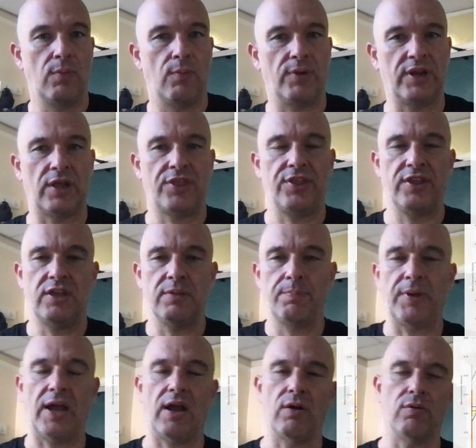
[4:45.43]
when I think
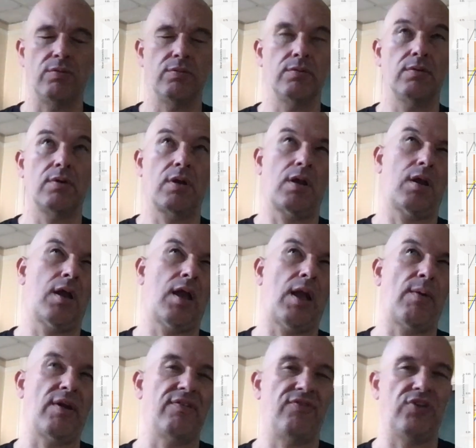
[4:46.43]
about
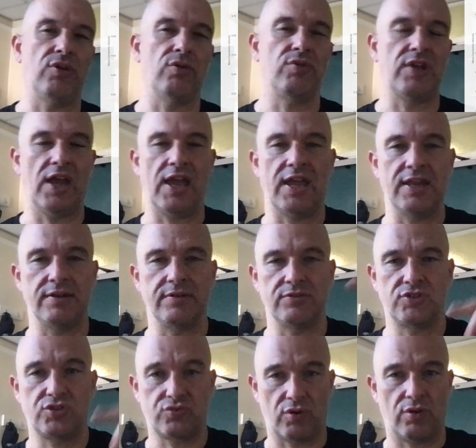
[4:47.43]
how I view
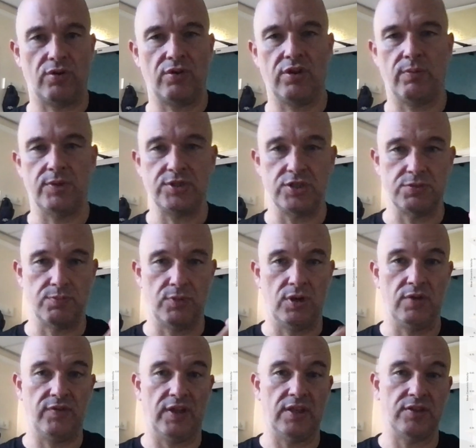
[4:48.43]
getting stronger, which is
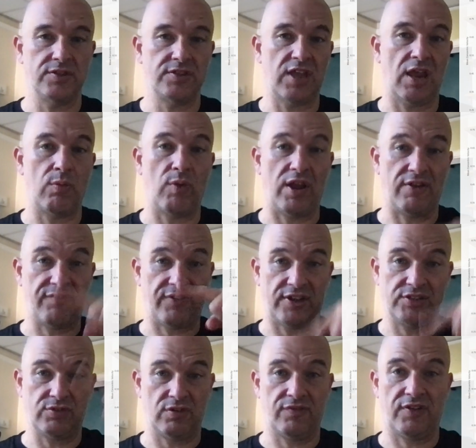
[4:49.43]
moving the same way
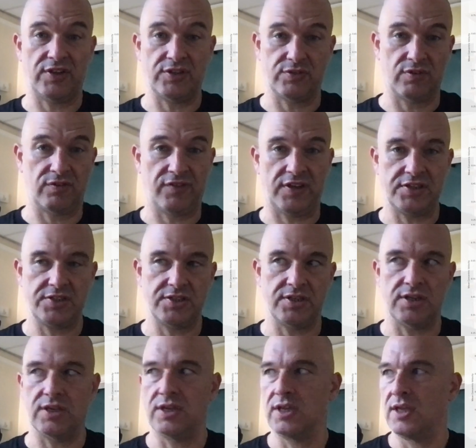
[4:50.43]
faster and faster and
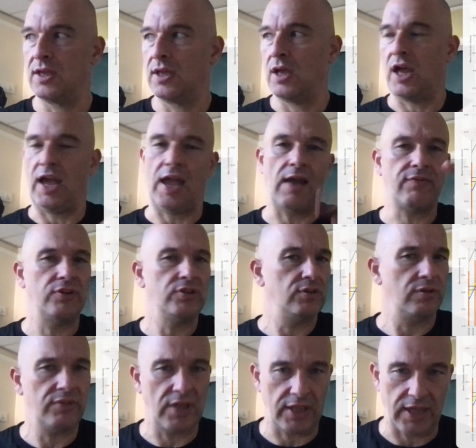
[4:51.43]
faster, I haven't
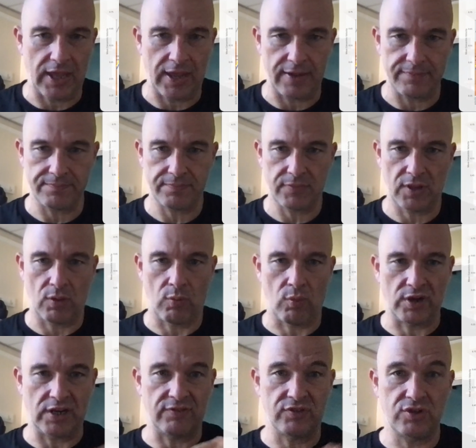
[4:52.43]
done that yet.
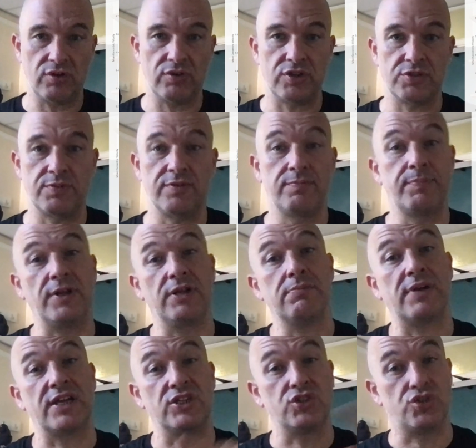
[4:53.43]
What I've done is
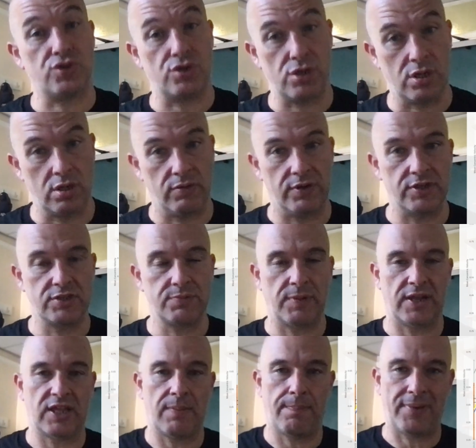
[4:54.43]
built my endurance,
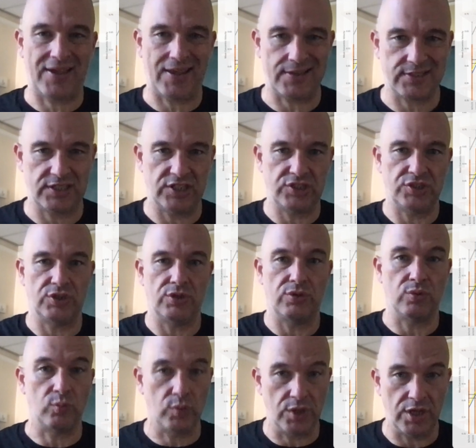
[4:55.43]
my capacity to do
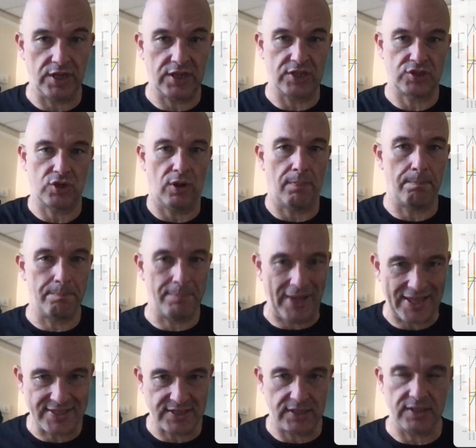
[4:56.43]
the work has gotten
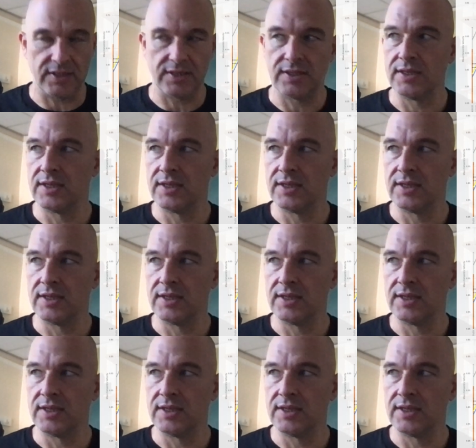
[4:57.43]
better.